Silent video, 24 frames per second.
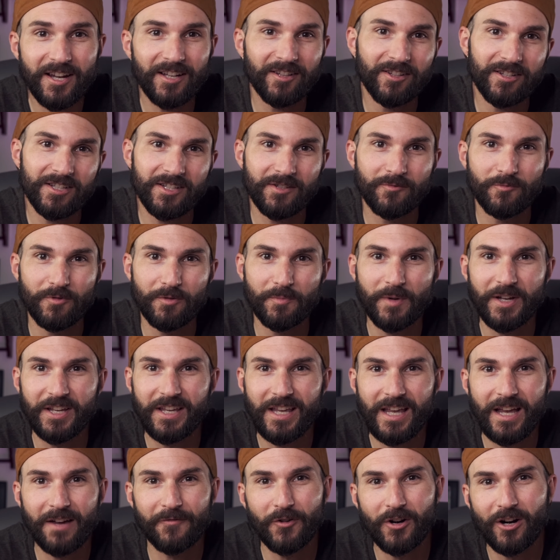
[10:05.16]
I listened with my
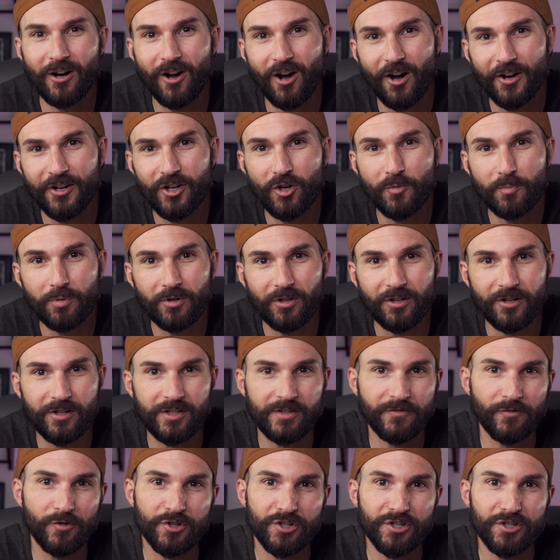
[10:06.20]
Campfire Audio Polaris
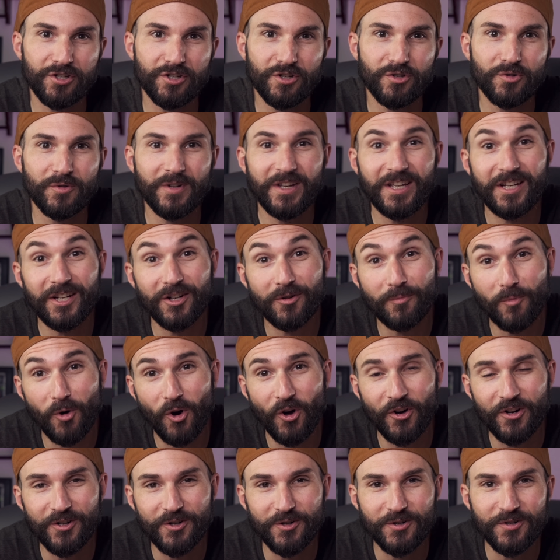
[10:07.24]
version 2 in-ear
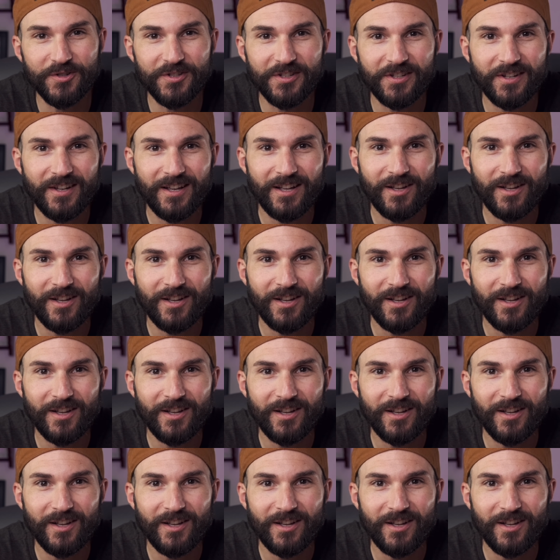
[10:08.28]
monitors.